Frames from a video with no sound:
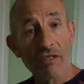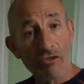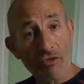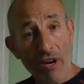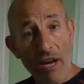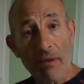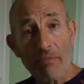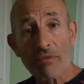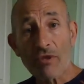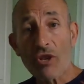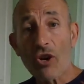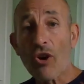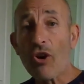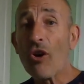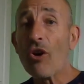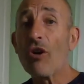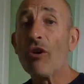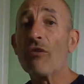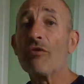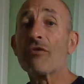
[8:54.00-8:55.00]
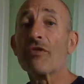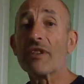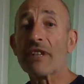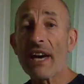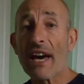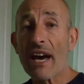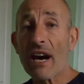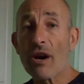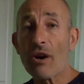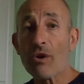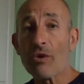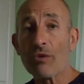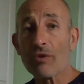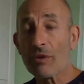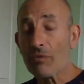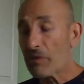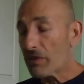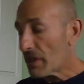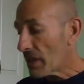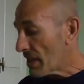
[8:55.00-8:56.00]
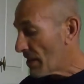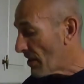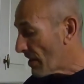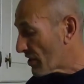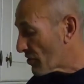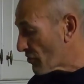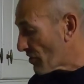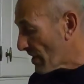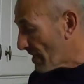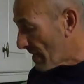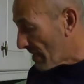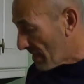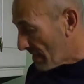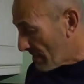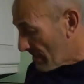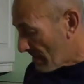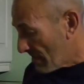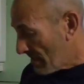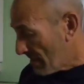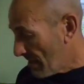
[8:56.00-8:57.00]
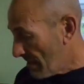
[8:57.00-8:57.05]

grams of Kale that we dehydrated,